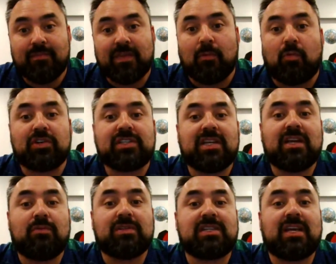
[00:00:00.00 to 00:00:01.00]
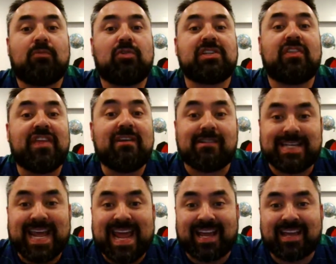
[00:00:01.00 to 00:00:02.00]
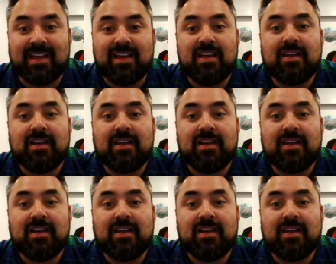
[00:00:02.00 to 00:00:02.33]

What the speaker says: It wasn't their attack,